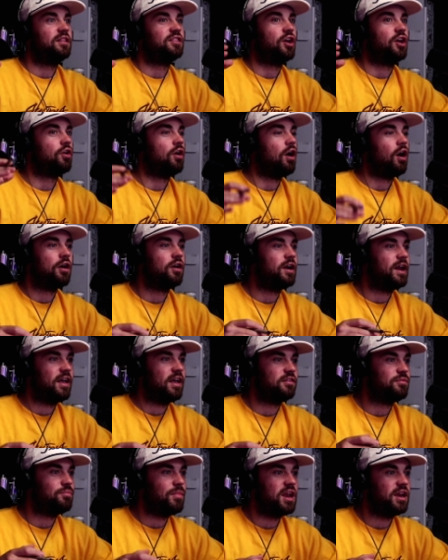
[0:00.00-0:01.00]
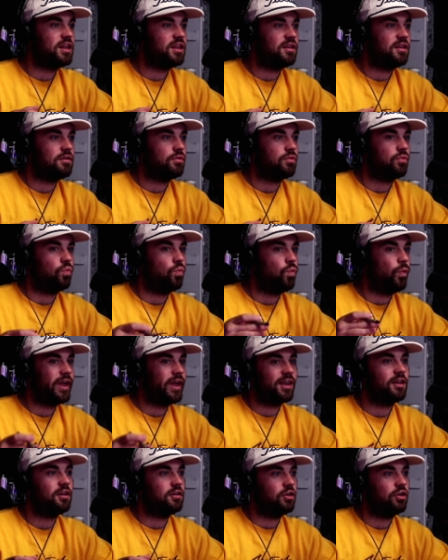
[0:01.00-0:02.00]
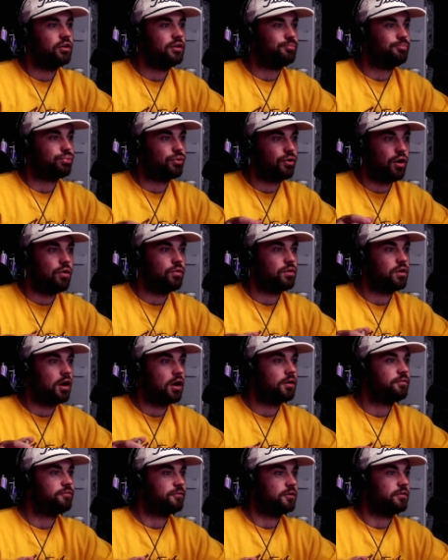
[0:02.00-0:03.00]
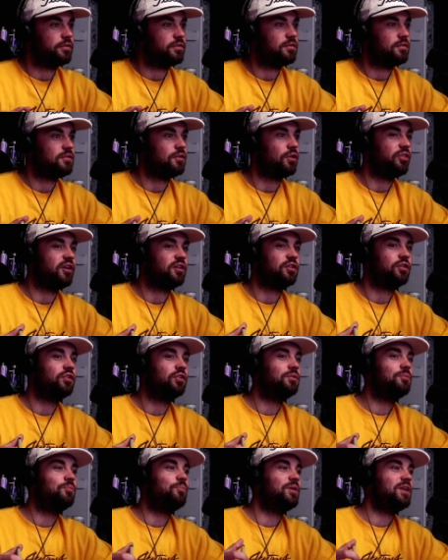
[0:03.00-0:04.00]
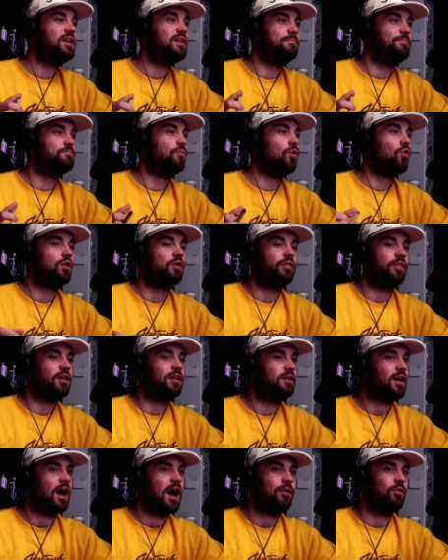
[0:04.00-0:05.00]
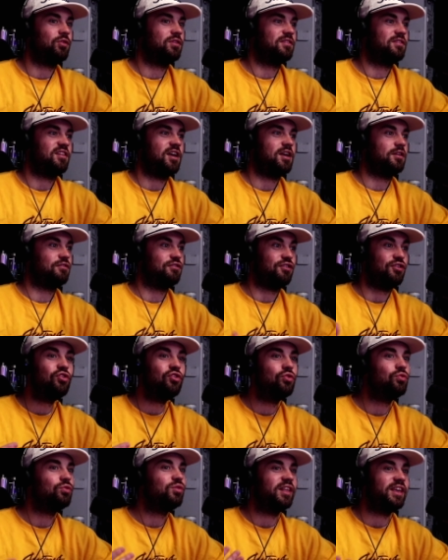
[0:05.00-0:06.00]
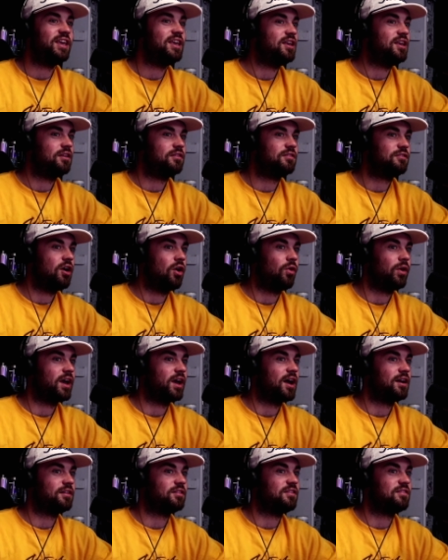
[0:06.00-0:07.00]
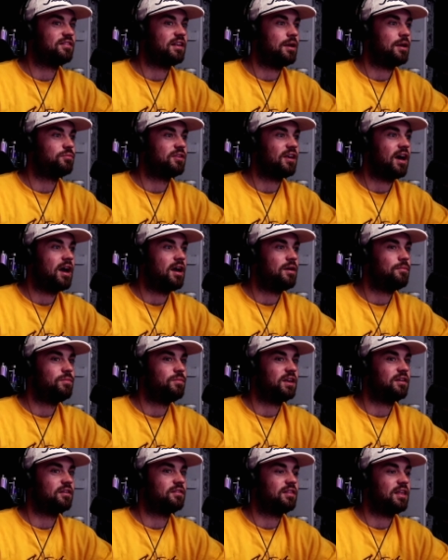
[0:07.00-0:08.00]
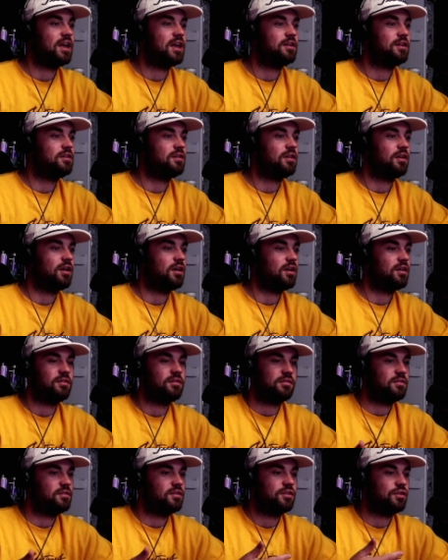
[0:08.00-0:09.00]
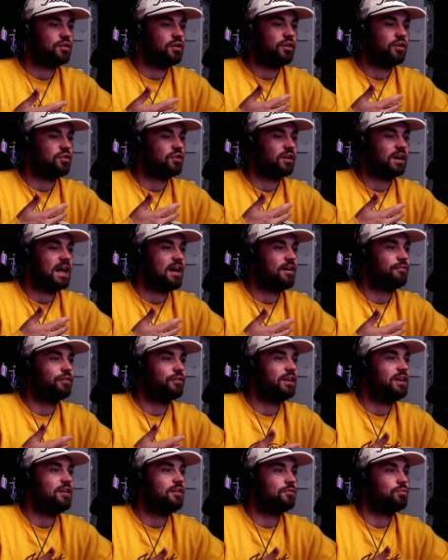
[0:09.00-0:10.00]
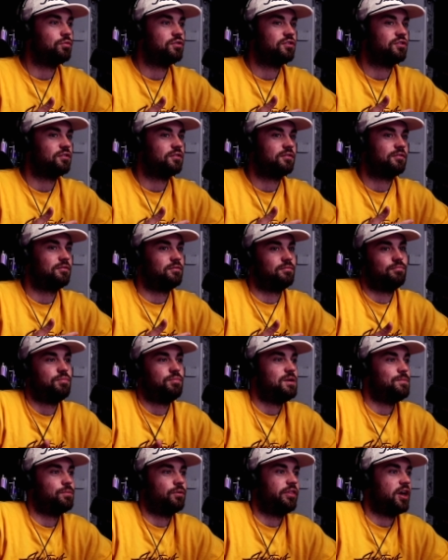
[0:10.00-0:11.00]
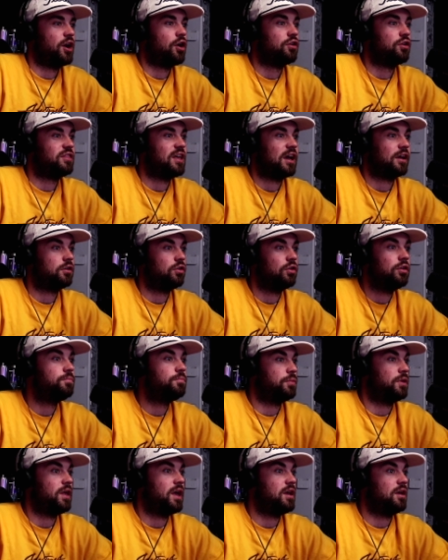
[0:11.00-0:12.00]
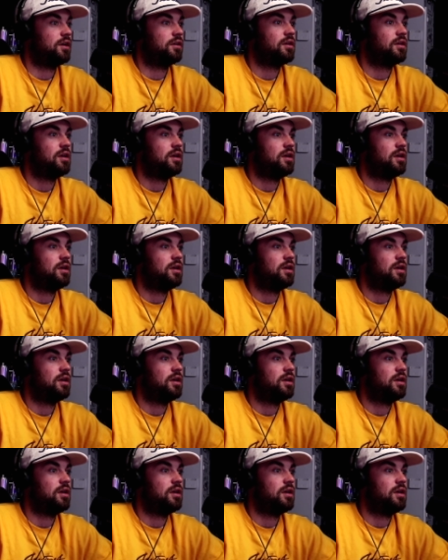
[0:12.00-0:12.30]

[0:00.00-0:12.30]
There aren't as many wicked good pro golfers. So there couldn't be more than, I would say, 2 leagues going on at the same time because then, you know, you're going to have leagues with just people that aren't that good playing.